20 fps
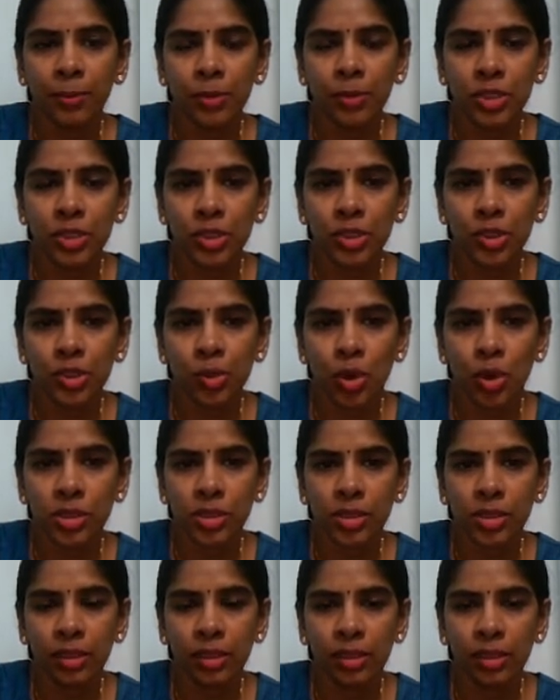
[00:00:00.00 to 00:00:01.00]
put into
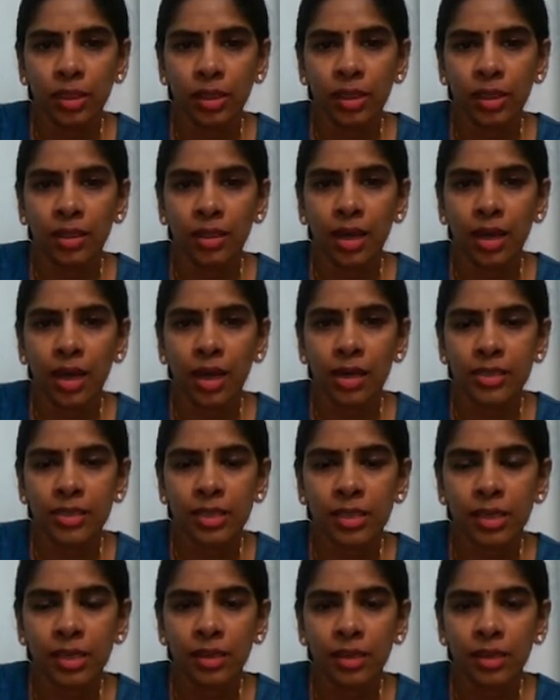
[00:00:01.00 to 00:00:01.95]
water, the husk,